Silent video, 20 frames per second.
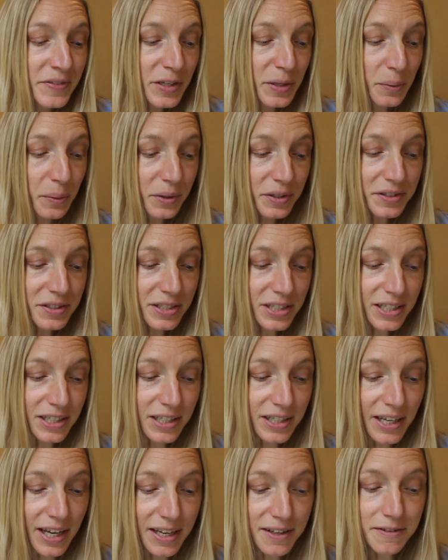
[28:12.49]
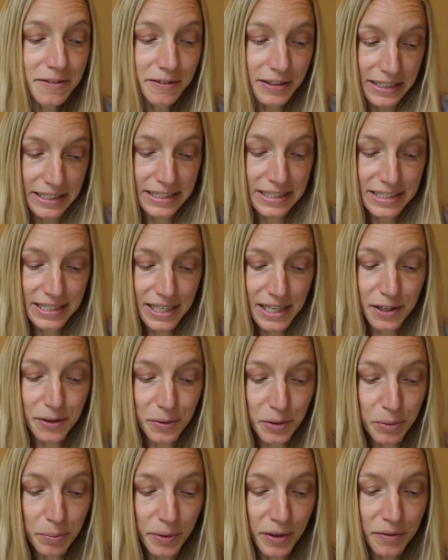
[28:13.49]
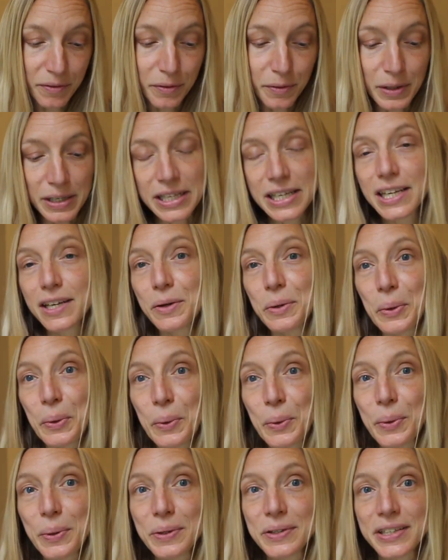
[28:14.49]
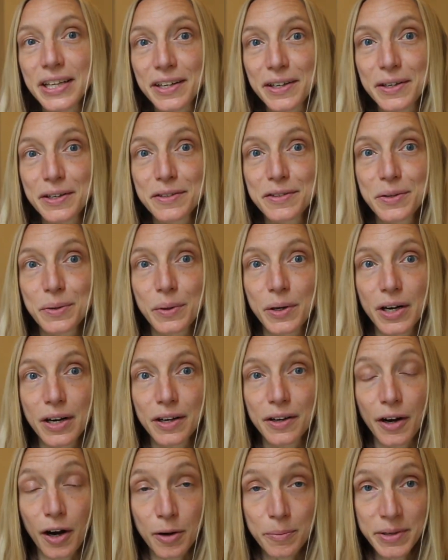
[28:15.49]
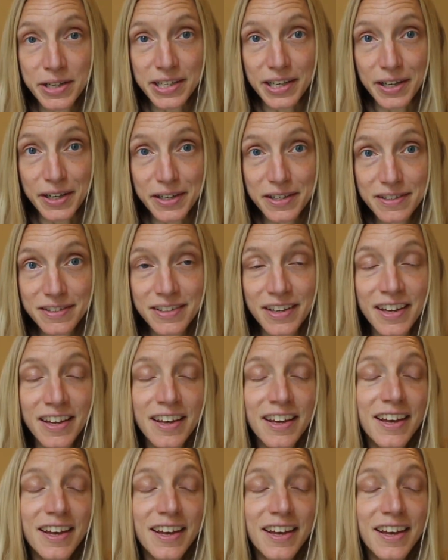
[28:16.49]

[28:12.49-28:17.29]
you will see and find a group of really cool knitters who are garment knitters